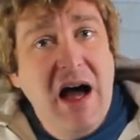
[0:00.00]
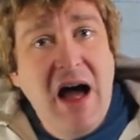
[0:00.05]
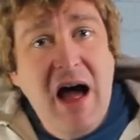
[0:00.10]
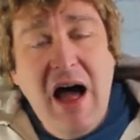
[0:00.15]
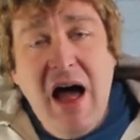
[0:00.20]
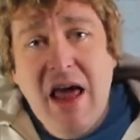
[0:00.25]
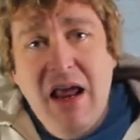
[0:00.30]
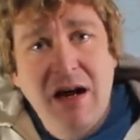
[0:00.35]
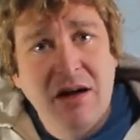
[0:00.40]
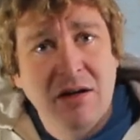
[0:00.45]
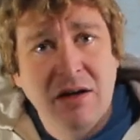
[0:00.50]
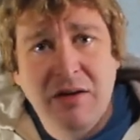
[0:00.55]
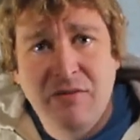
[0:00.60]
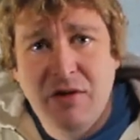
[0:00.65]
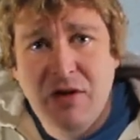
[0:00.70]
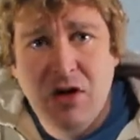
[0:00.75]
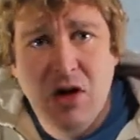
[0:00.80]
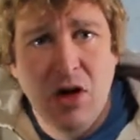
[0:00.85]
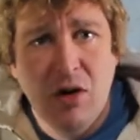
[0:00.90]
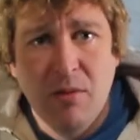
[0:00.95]
I don't
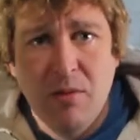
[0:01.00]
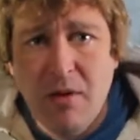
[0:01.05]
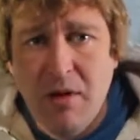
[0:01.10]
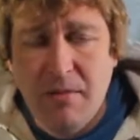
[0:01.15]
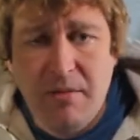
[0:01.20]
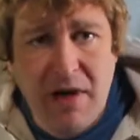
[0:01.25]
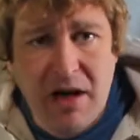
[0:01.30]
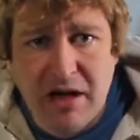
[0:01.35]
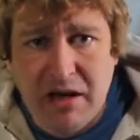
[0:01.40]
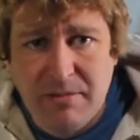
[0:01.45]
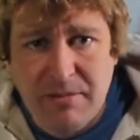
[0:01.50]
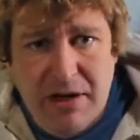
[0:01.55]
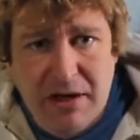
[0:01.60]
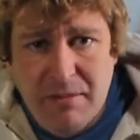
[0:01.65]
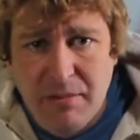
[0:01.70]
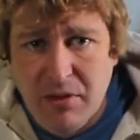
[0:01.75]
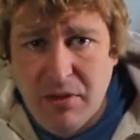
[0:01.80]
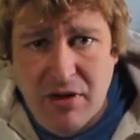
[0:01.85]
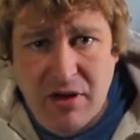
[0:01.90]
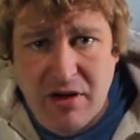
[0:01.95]
even know many
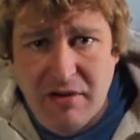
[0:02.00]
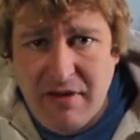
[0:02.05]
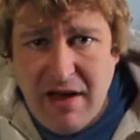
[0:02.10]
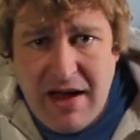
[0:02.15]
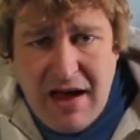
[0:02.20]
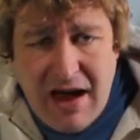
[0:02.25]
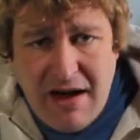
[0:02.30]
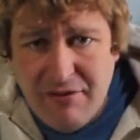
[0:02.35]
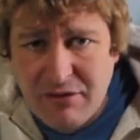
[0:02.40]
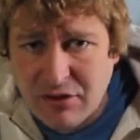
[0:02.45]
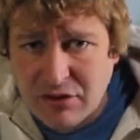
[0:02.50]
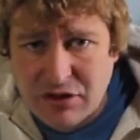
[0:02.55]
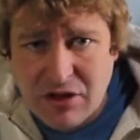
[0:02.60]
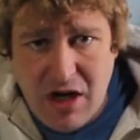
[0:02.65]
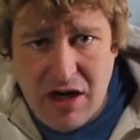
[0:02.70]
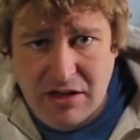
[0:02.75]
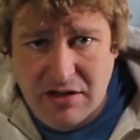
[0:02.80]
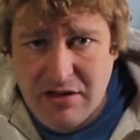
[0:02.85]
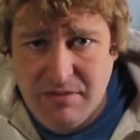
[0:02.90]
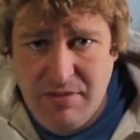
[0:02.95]
people that have ever
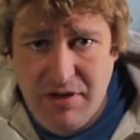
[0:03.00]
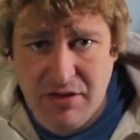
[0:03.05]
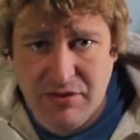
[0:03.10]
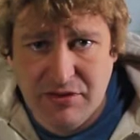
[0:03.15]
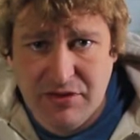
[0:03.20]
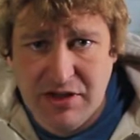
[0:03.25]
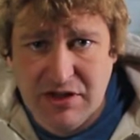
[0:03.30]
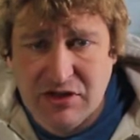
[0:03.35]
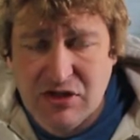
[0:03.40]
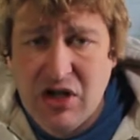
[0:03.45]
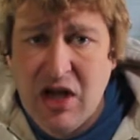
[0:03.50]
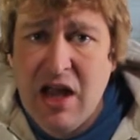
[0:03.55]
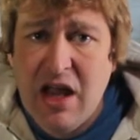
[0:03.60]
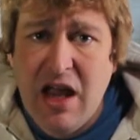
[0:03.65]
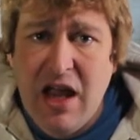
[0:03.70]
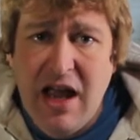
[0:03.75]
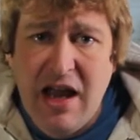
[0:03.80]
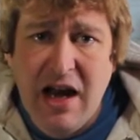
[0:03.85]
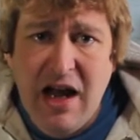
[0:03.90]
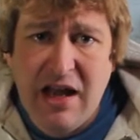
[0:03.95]
talked about this,
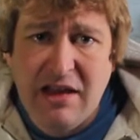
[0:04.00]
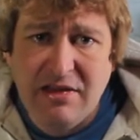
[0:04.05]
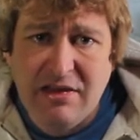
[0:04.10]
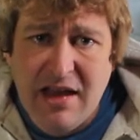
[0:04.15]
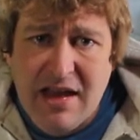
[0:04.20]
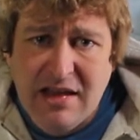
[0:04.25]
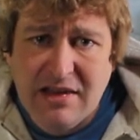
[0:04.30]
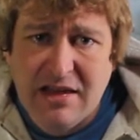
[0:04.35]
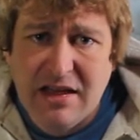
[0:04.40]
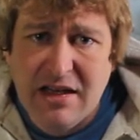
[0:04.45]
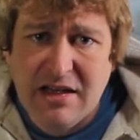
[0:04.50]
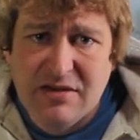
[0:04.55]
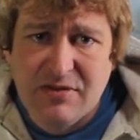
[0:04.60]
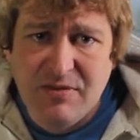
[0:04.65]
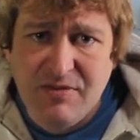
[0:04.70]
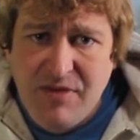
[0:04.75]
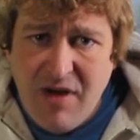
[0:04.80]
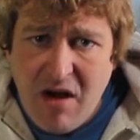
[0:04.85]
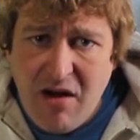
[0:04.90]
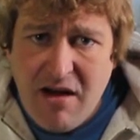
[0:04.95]
and I think that it's
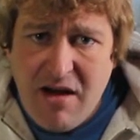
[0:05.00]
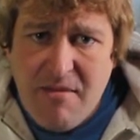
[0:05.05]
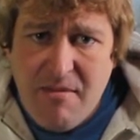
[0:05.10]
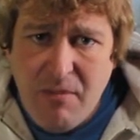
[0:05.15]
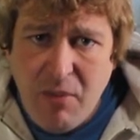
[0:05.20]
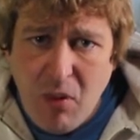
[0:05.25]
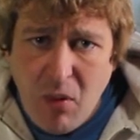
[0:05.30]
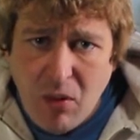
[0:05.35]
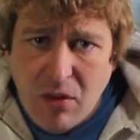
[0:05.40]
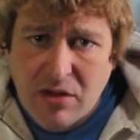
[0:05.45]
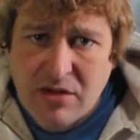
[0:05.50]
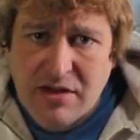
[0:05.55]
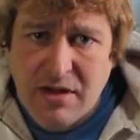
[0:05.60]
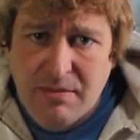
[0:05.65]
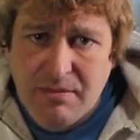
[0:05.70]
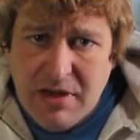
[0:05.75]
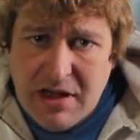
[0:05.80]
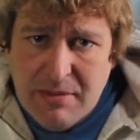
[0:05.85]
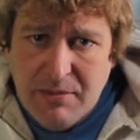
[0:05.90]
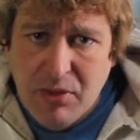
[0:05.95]
very important
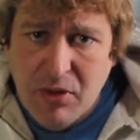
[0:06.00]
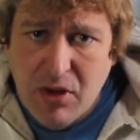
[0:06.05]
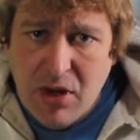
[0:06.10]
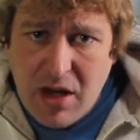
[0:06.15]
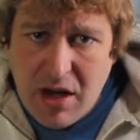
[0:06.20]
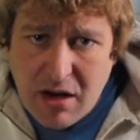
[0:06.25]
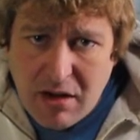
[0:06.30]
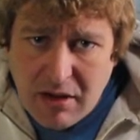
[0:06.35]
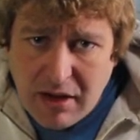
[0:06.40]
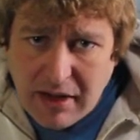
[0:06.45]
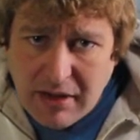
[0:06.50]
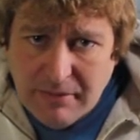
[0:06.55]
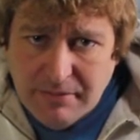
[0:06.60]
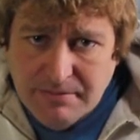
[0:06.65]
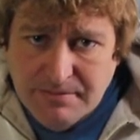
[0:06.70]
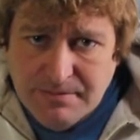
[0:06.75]
that people hear it.